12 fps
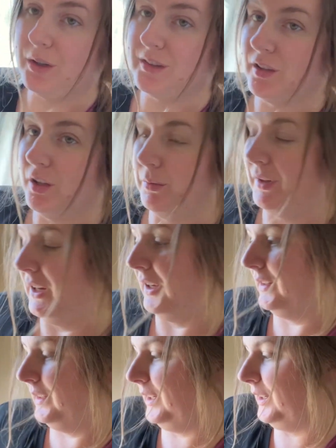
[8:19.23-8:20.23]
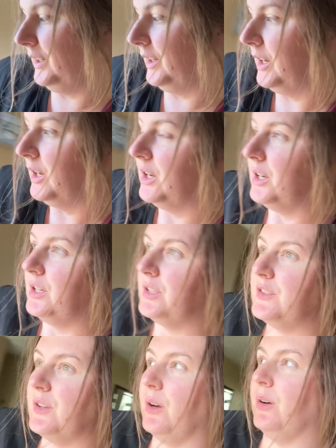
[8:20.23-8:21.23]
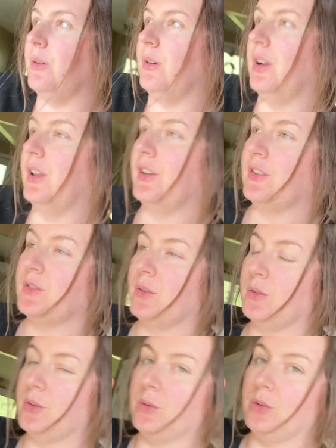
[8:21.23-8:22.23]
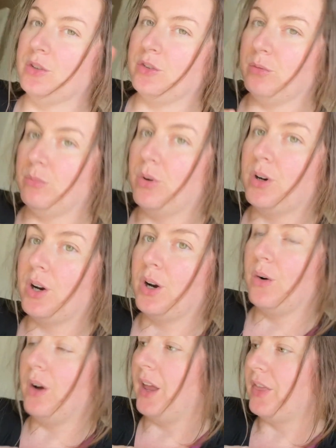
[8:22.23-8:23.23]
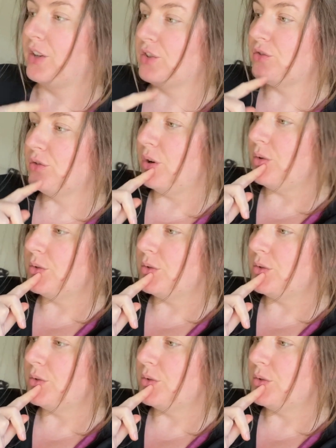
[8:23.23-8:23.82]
It's a long weekend here. So there's no school tomorrow, and there's no